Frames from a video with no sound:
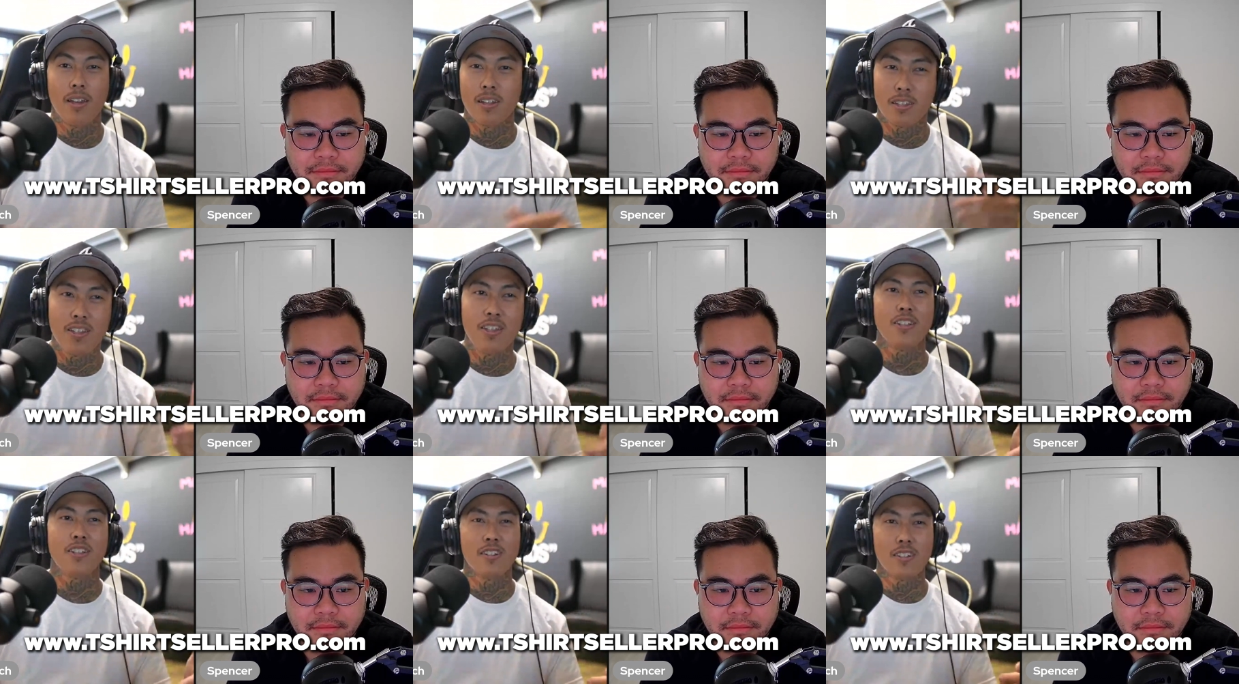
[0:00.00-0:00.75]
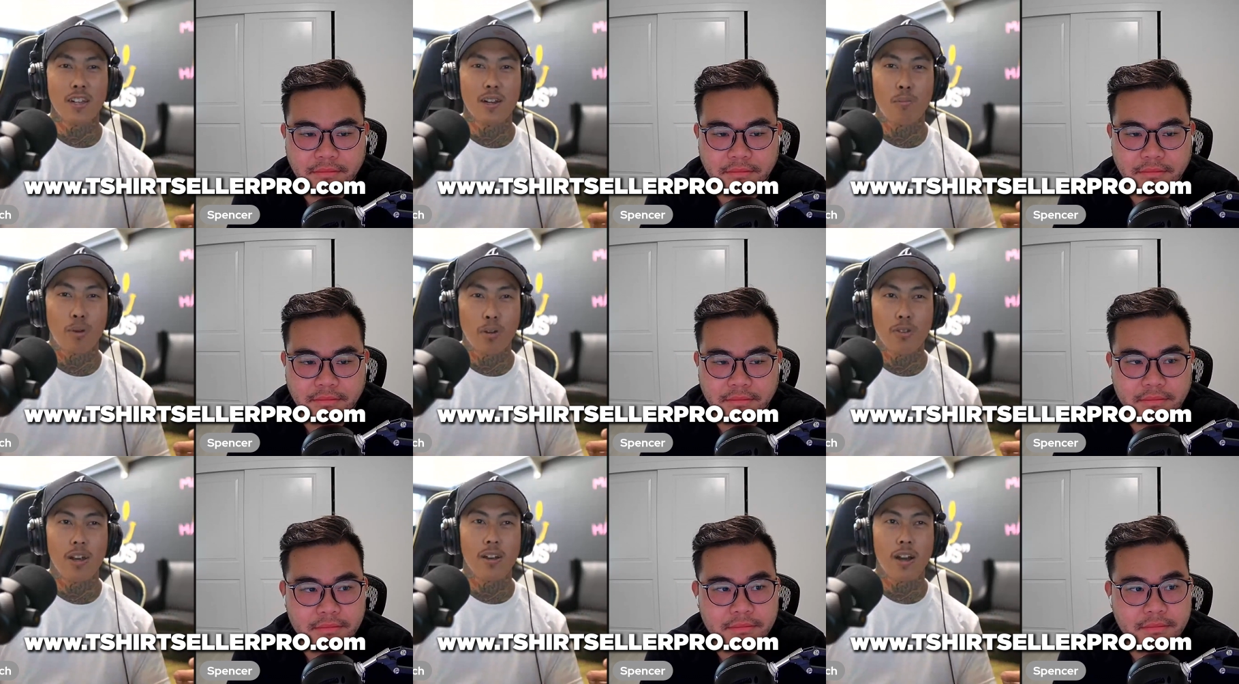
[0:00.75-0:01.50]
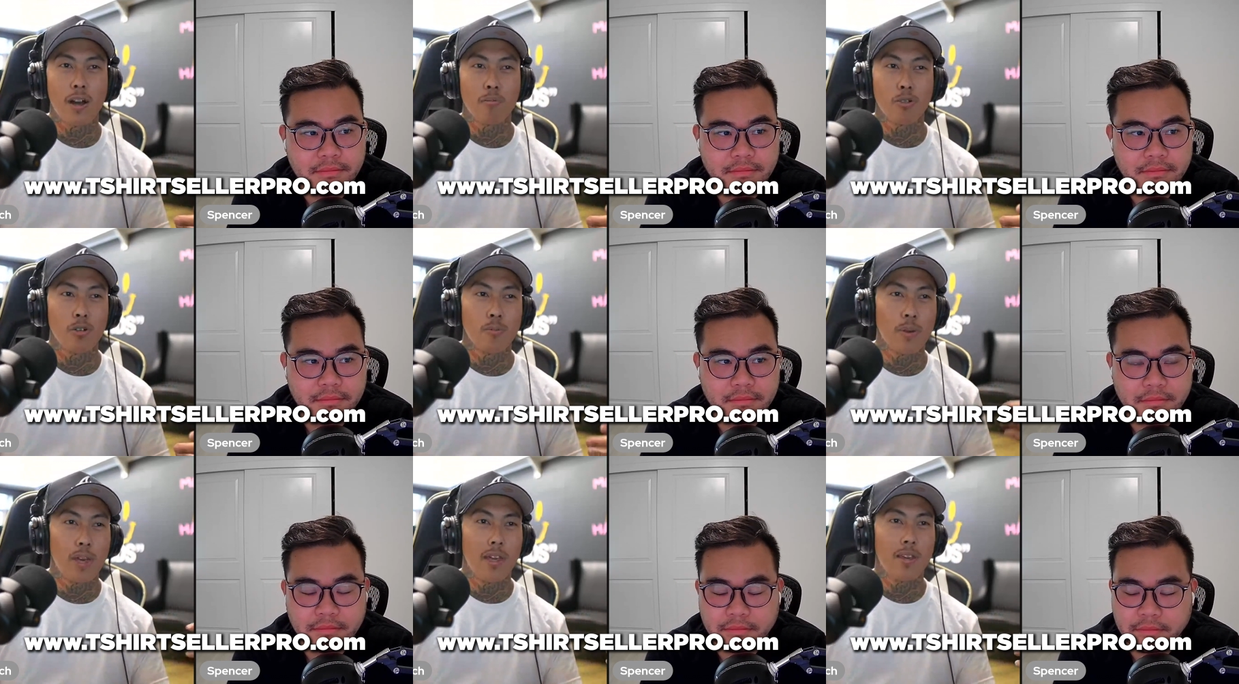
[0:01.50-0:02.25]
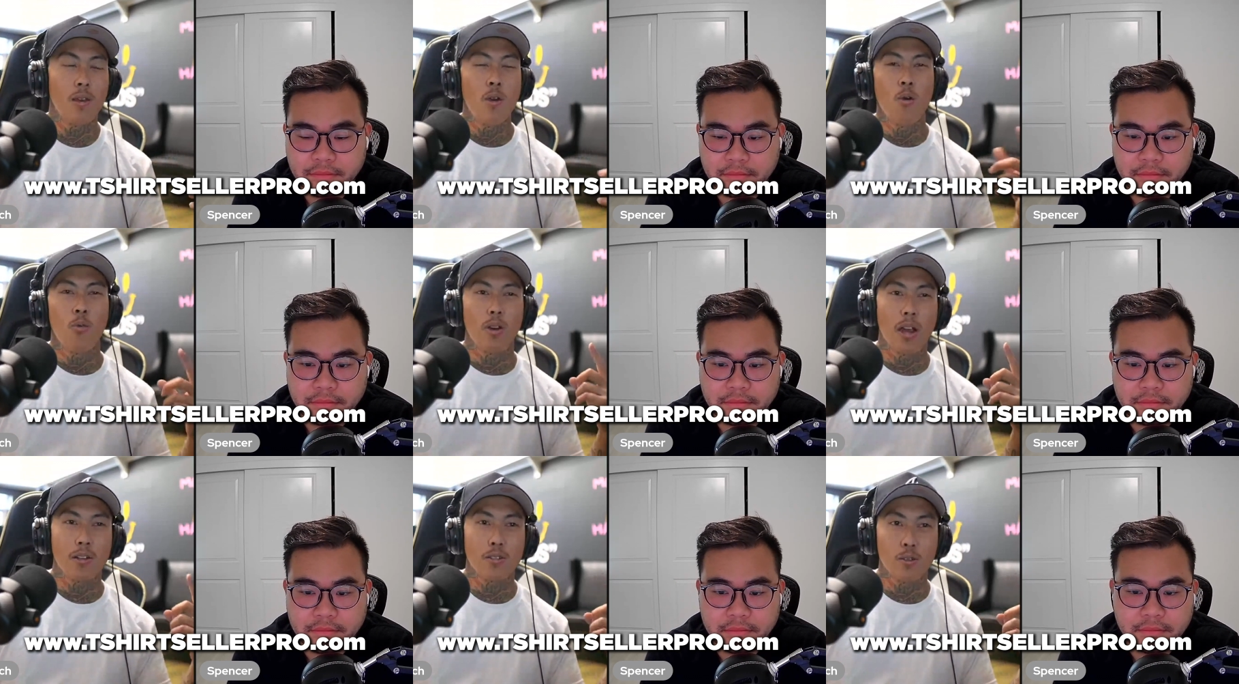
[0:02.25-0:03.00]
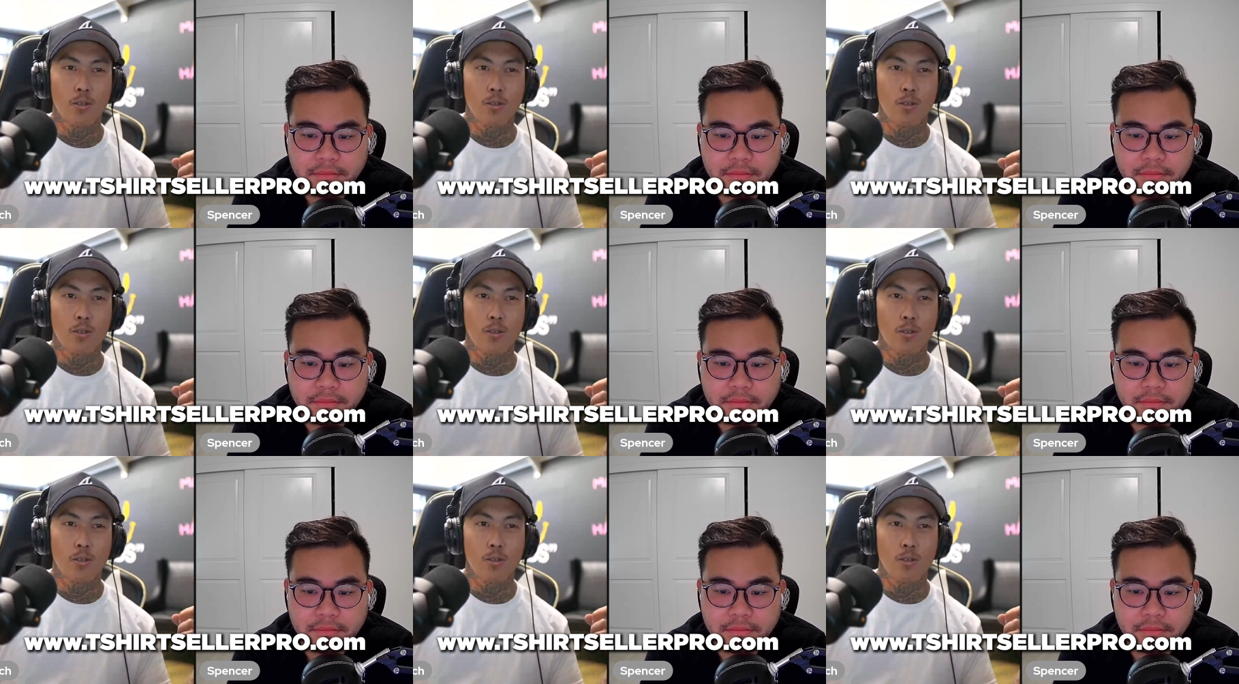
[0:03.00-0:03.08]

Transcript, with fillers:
Speaker 1: in the t-shirtsellerpro.com group, and we also